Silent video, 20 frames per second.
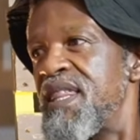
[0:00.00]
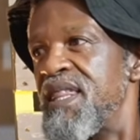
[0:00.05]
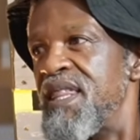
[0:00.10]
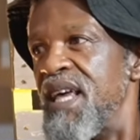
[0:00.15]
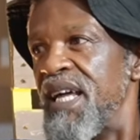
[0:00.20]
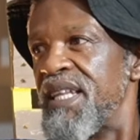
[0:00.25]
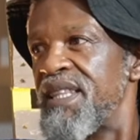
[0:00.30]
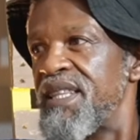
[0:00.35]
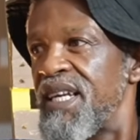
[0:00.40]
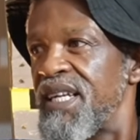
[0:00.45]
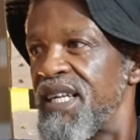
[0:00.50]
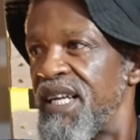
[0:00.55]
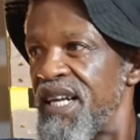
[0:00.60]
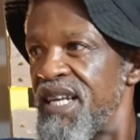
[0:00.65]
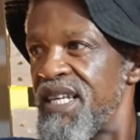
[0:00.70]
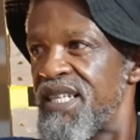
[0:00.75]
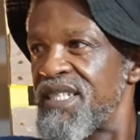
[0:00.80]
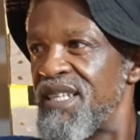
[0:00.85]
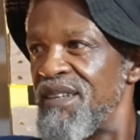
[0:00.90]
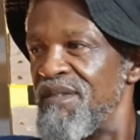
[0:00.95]
that the
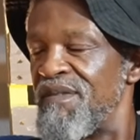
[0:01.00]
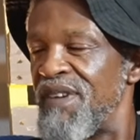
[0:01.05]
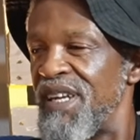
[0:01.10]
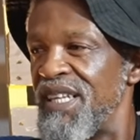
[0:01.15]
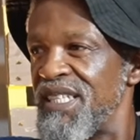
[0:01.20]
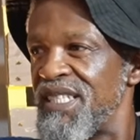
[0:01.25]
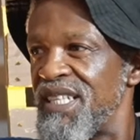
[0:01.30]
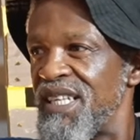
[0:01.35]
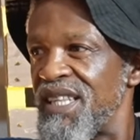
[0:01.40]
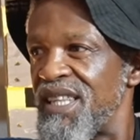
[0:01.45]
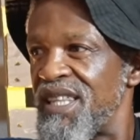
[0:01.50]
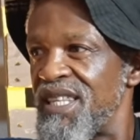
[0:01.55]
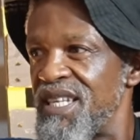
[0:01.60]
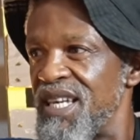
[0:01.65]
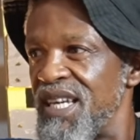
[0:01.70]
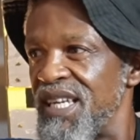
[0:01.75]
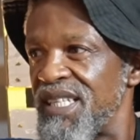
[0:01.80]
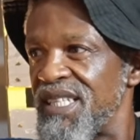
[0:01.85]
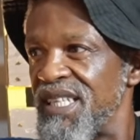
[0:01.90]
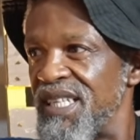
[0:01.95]
Greeks invented
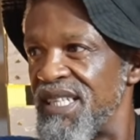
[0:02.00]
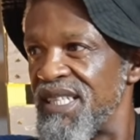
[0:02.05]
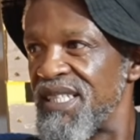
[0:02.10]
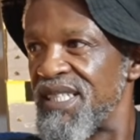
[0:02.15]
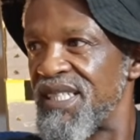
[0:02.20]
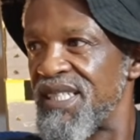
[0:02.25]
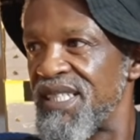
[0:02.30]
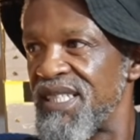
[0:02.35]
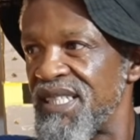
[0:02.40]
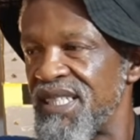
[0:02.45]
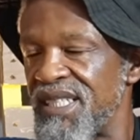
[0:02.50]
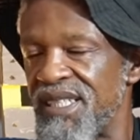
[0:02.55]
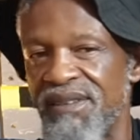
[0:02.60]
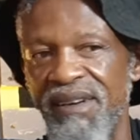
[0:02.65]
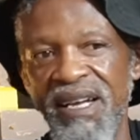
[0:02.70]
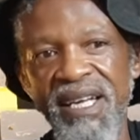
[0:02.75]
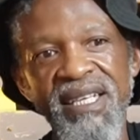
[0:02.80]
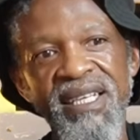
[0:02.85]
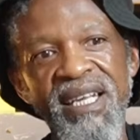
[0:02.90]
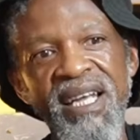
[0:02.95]
theater,
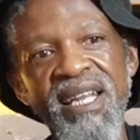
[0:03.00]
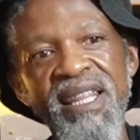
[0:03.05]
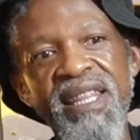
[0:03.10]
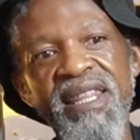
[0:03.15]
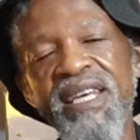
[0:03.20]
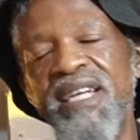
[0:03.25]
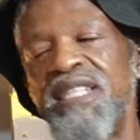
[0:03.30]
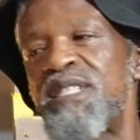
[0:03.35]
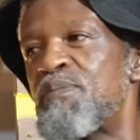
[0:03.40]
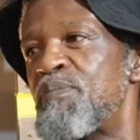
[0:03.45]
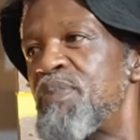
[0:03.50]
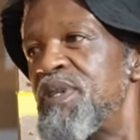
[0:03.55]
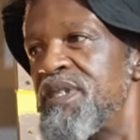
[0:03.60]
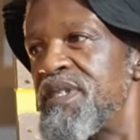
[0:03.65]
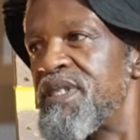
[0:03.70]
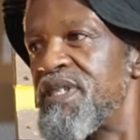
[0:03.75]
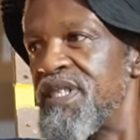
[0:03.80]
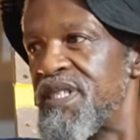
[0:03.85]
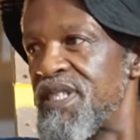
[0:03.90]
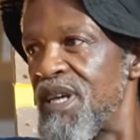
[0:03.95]
right? And
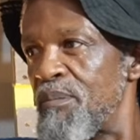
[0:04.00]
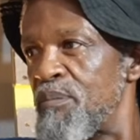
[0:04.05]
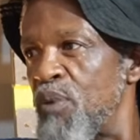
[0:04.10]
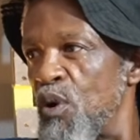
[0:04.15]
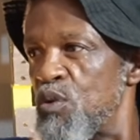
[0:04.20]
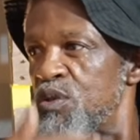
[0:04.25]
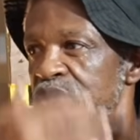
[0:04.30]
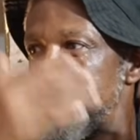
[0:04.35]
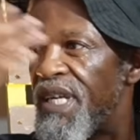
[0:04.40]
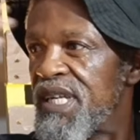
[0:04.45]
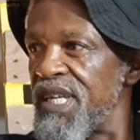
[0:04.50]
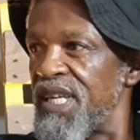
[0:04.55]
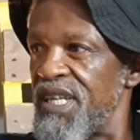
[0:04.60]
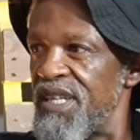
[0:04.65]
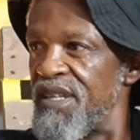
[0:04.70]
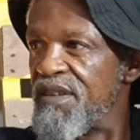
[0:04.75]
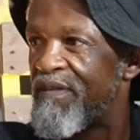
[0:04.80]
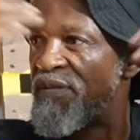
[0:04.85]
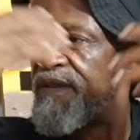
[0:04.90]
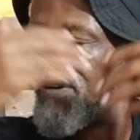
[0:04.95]
Thespis is supposedly
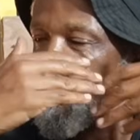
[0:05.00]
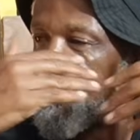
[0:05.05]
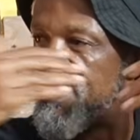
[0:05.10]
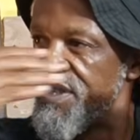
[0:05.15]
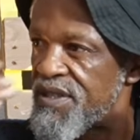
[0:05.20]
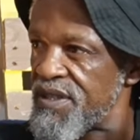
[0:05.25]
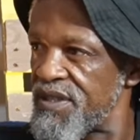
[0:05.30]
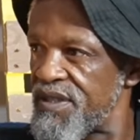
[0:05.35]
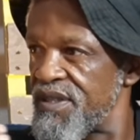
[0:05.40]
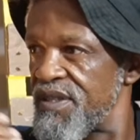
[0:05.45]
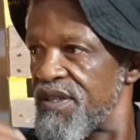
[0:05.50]
the first